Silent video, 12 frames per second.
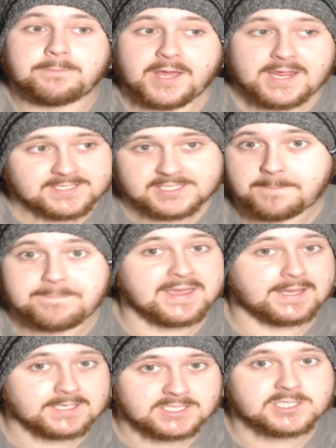but is the
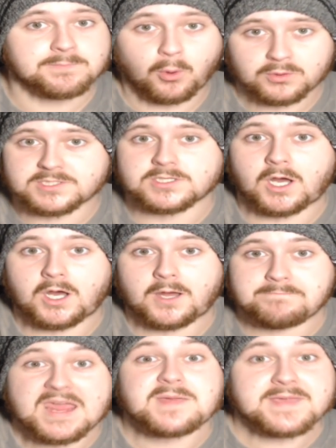biggest sports
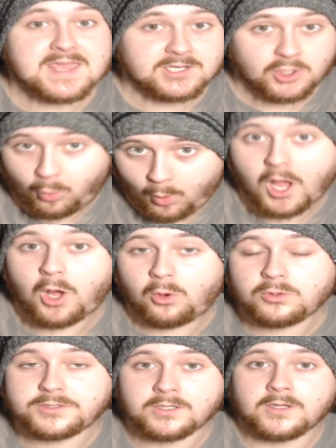star maybe in the
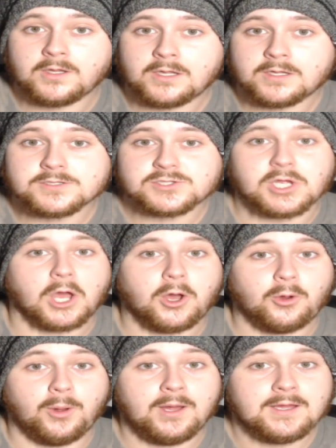world.
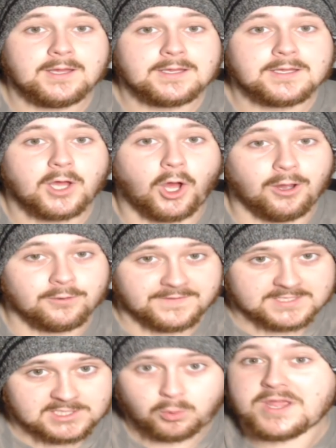So
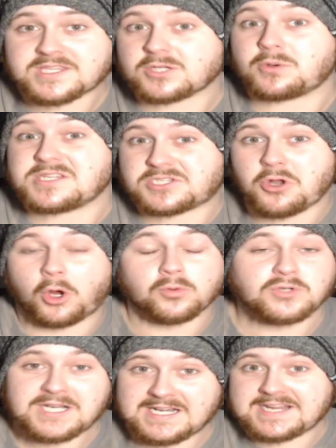over Twitter is not
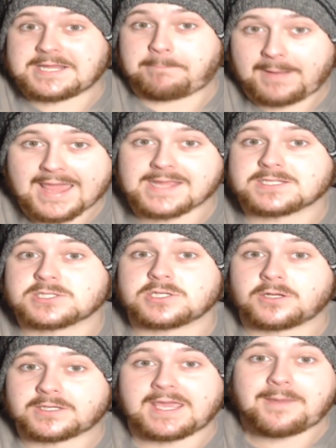really the place
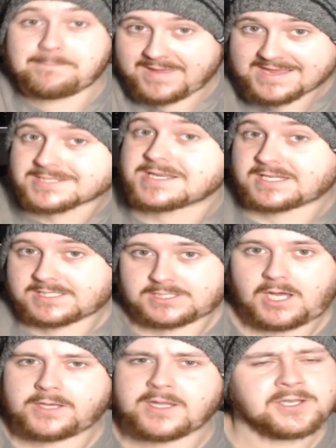to get business
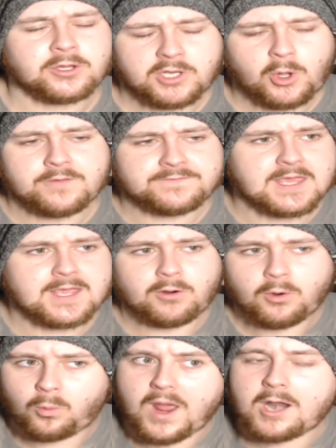done. I don't know if
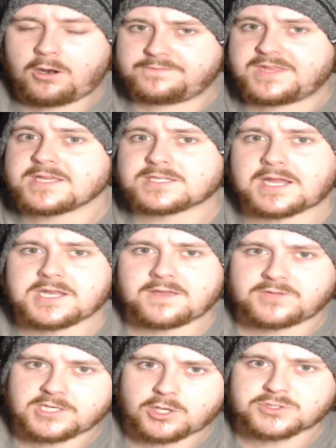they're aware of this, any
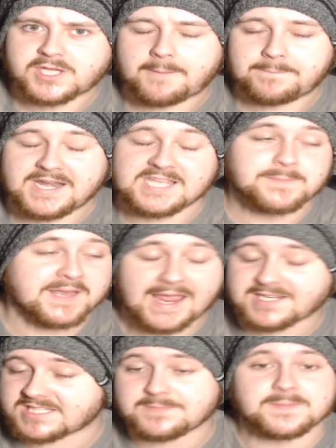of the news companies, but
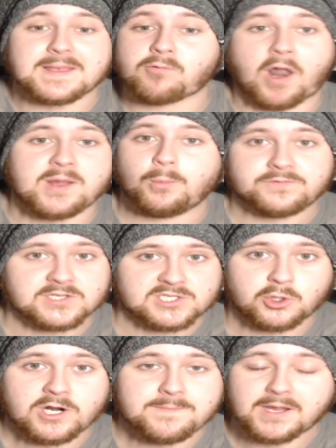they seem to be running with the
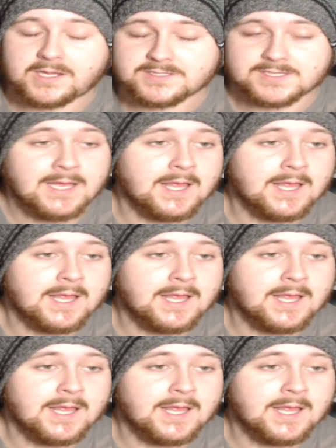story because,